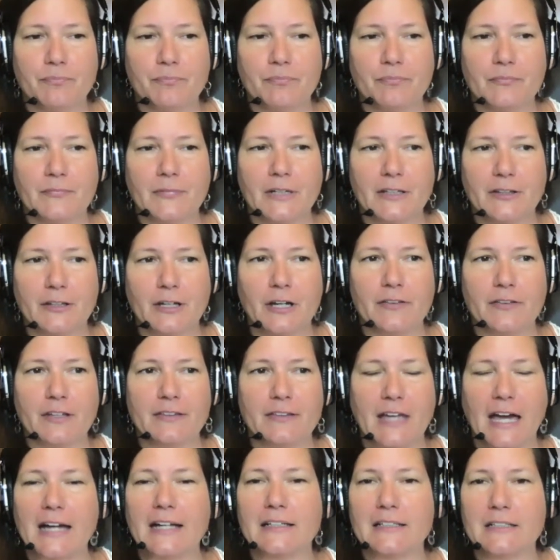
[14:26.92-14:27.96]
I thought
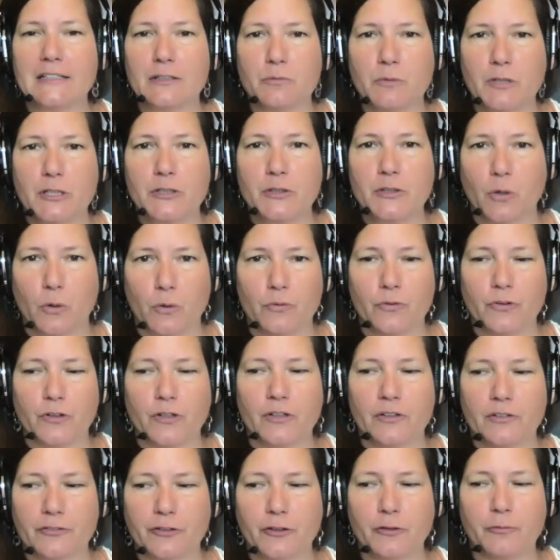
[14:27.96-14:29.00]
that was
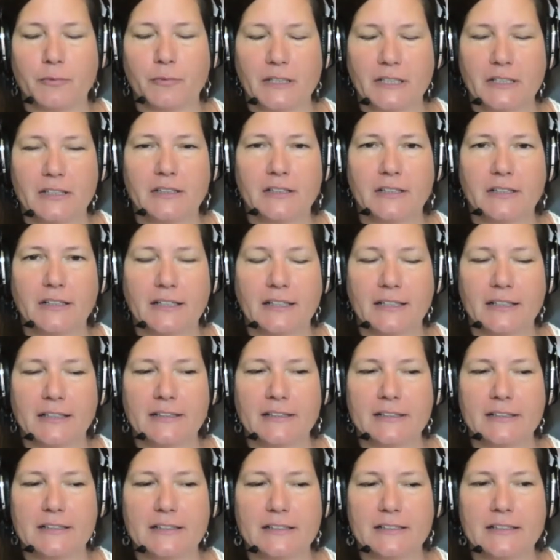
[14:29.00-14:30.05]
over for me,
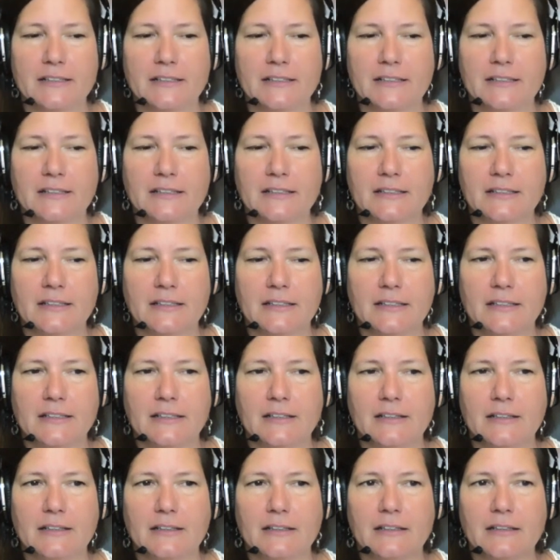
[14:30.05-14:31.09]
and
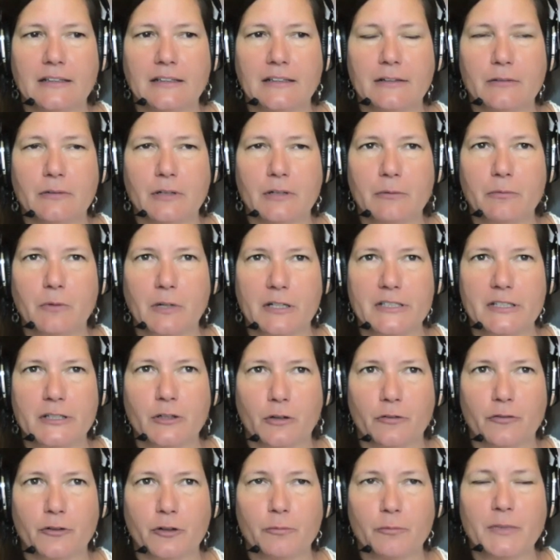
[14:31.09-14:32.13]
it wasn't
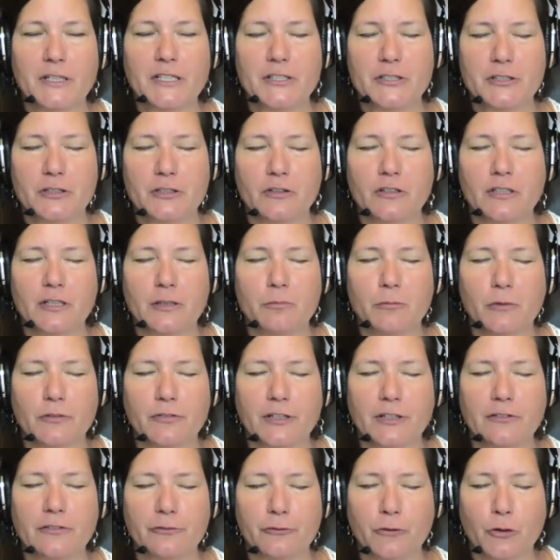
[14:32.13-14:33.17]
over, but certainly
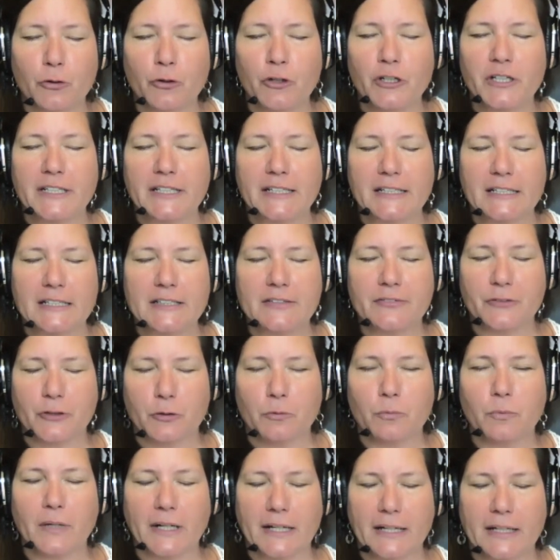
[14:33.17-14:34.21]
moving forward in a
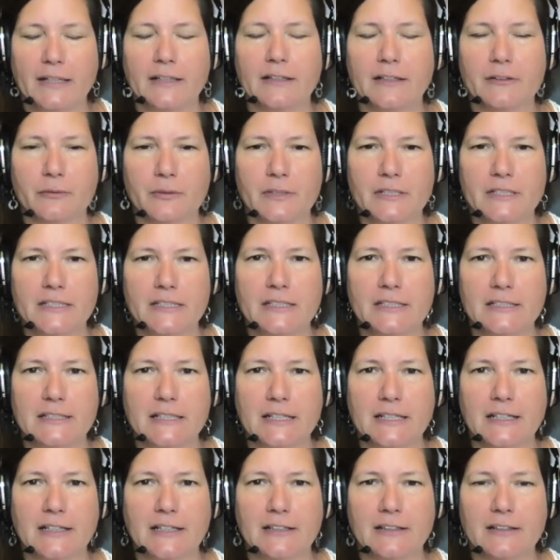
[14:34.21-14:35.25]
different way was
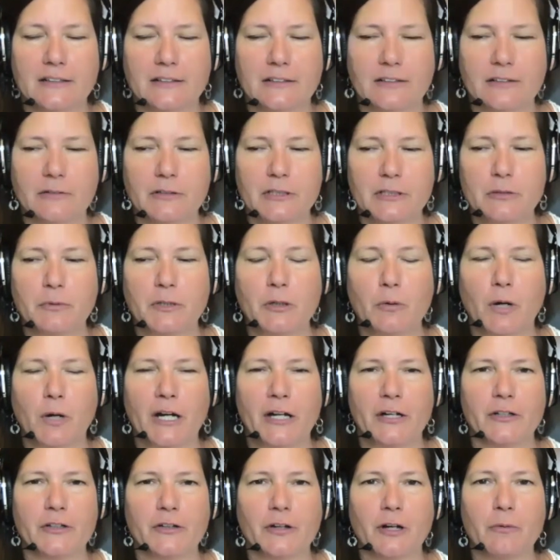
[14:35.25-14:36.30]

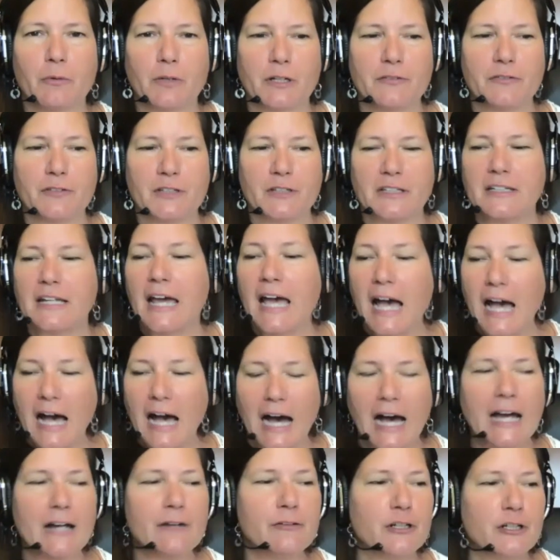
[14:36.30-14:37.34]
required. Or I would have
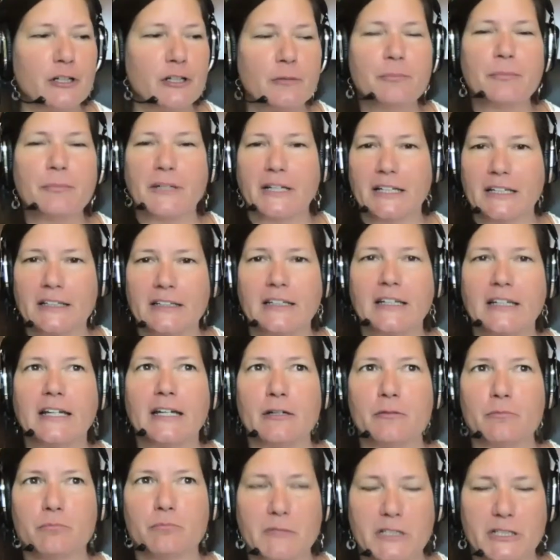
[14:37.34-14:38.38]
been
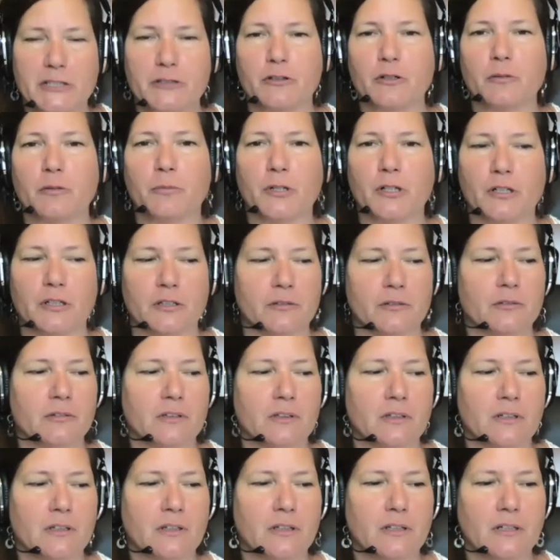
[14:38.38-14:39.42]
a miserable
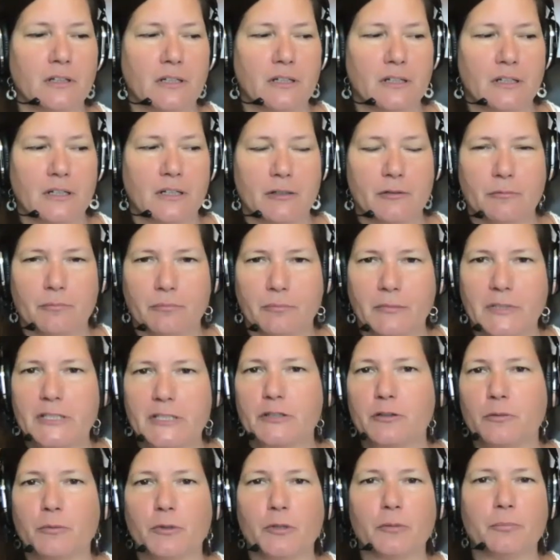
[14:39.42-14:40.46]

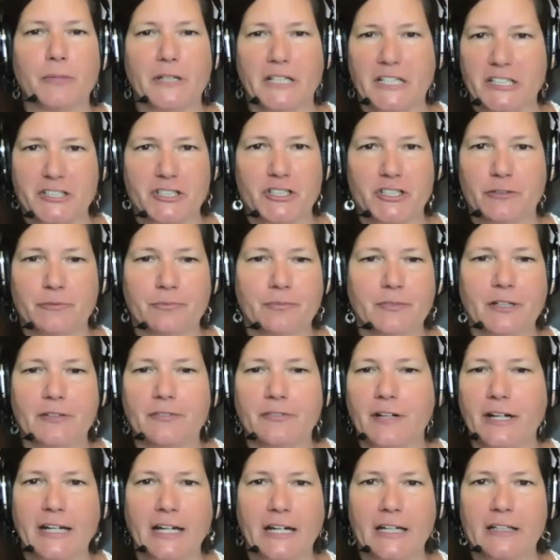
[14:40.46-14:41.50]
bitch if
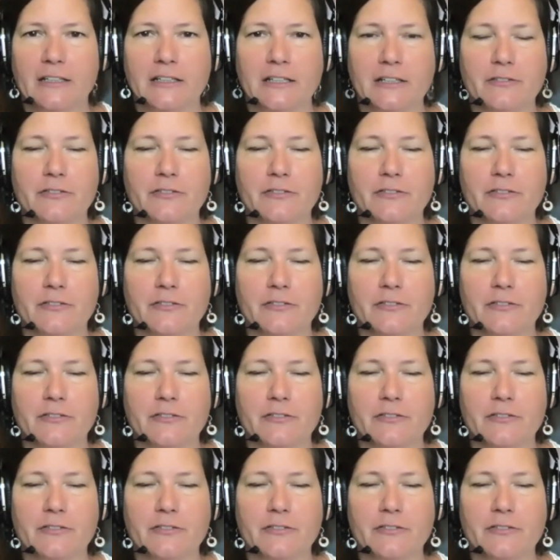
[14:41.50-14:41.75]
I hadn't